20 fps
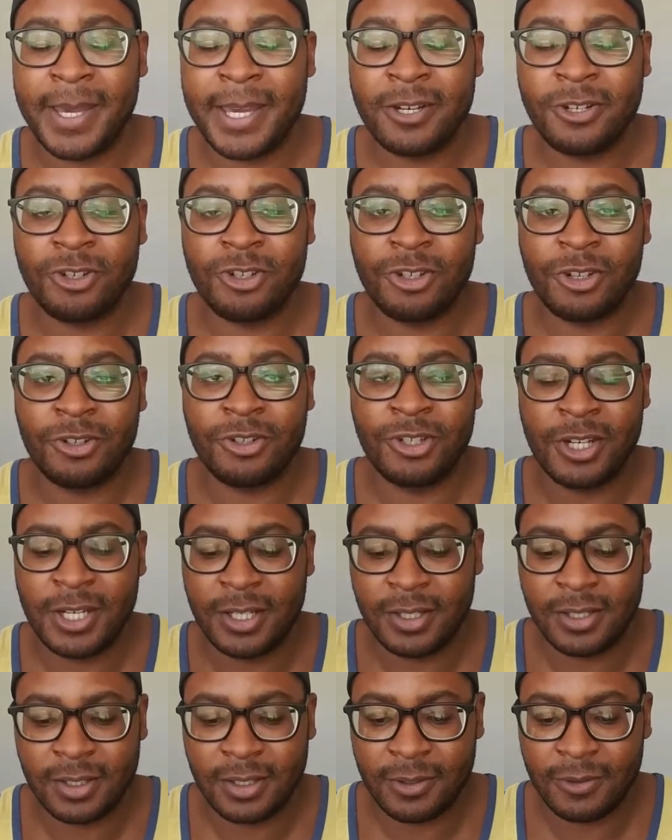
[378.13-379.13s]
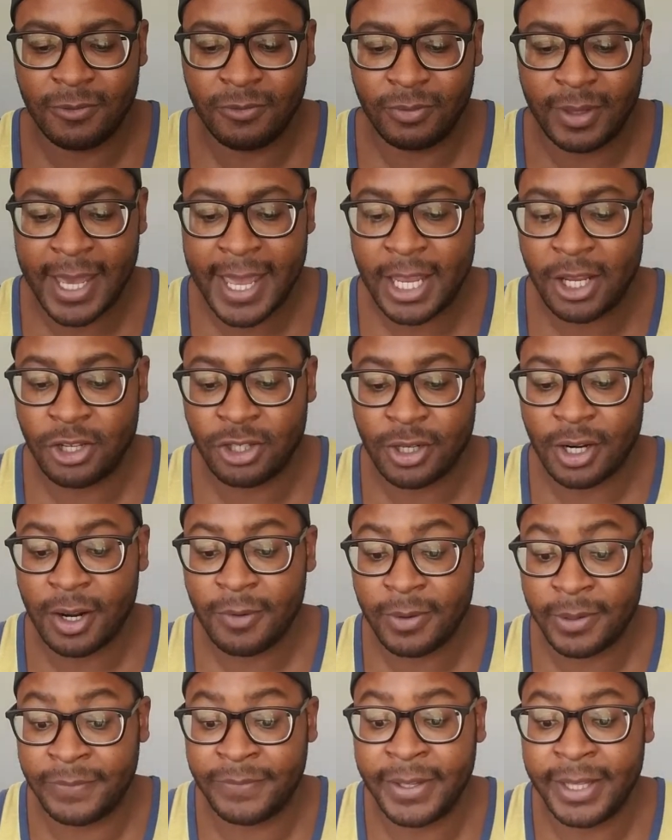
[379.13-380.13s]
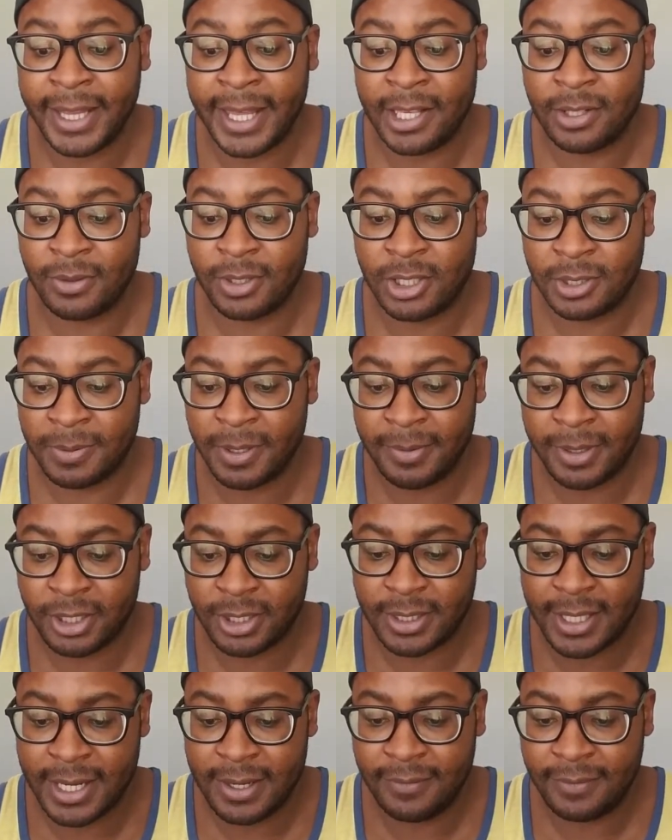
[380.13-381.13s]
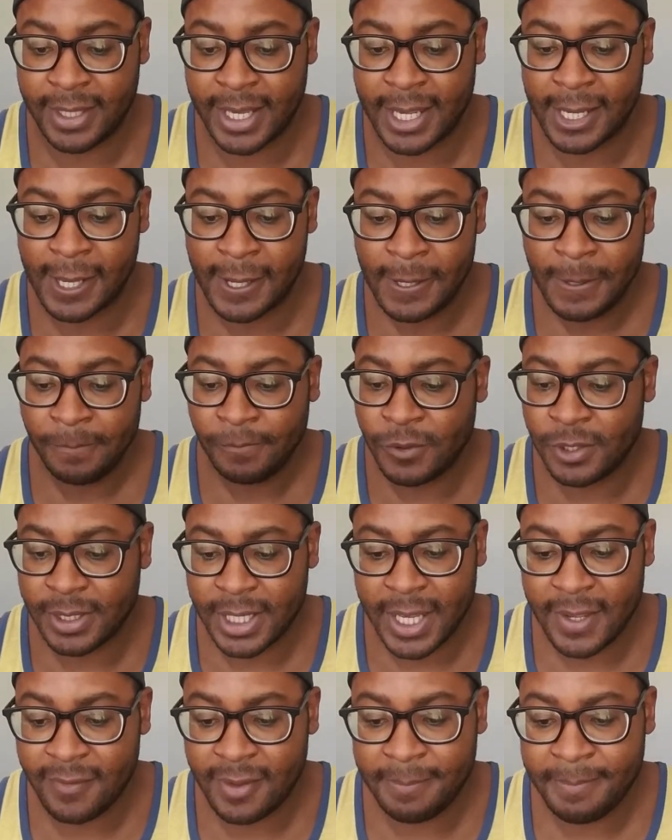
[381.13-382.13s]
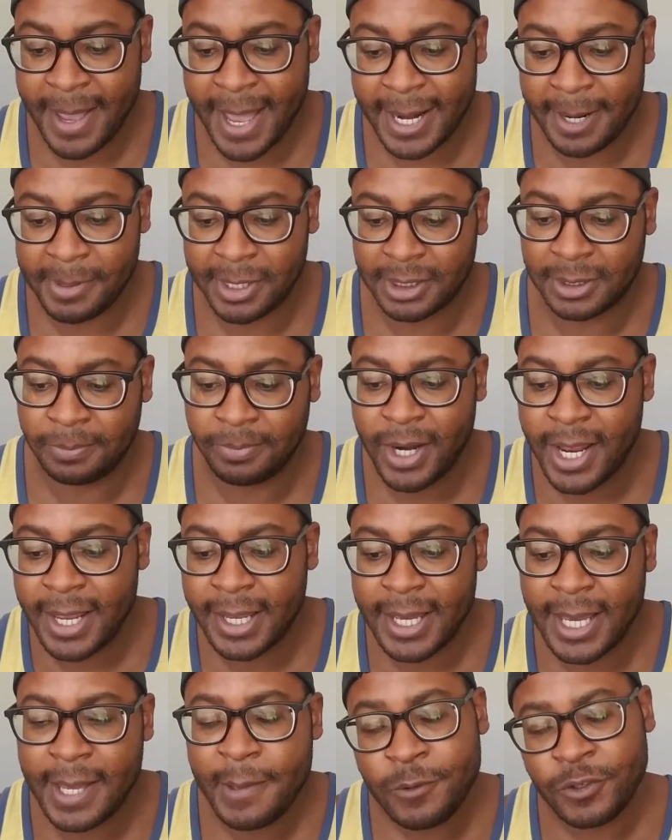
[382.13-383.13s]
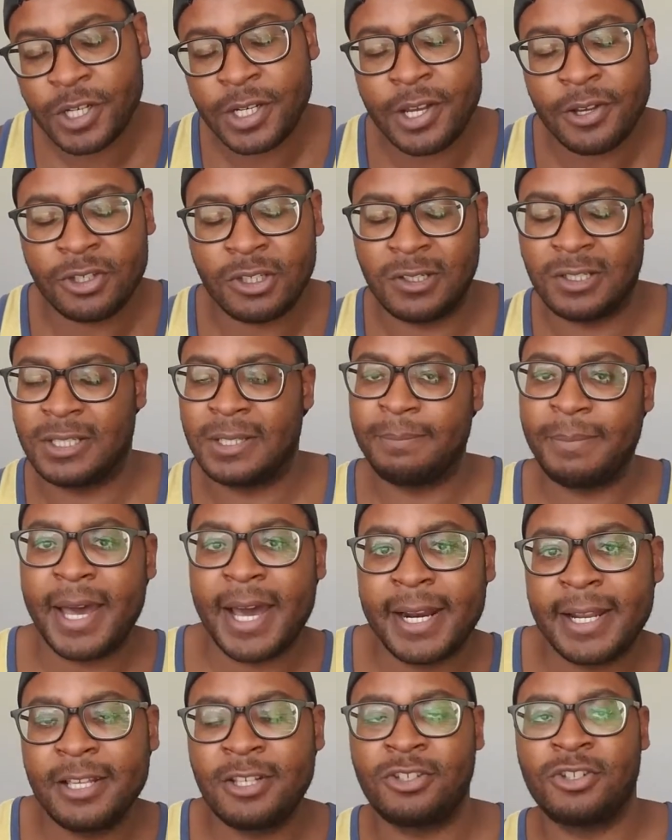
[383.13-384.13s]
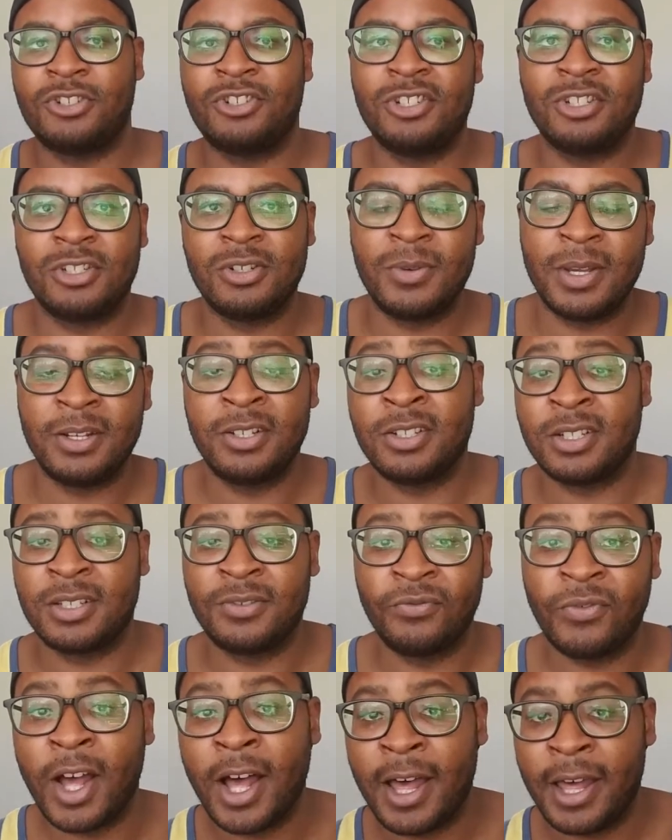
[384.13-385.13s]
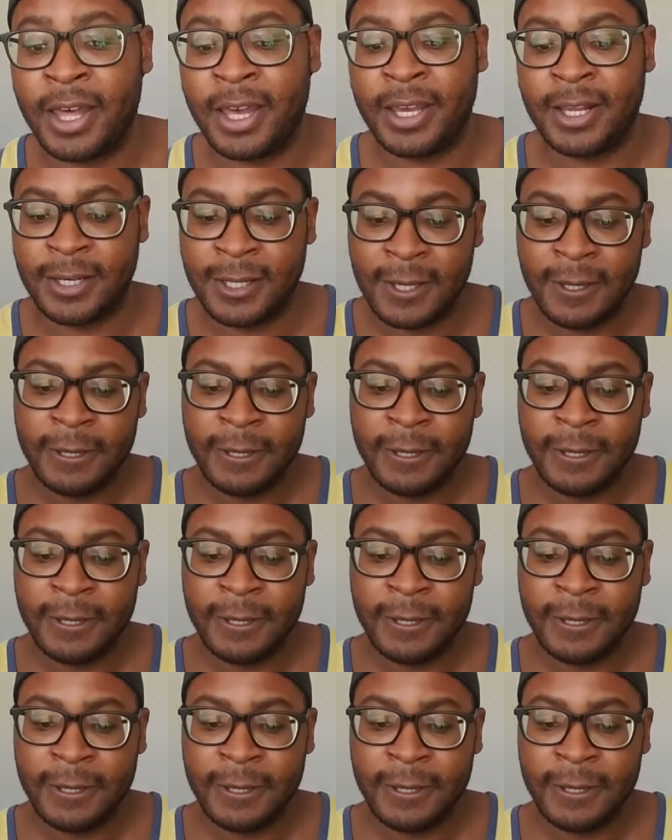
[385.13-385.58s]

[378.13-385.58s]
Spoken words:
So she's like, you start off with feelings, which is pretty much saying like, she's not even mad about the breakup. She knows she's the baddest, so she's doing just fine.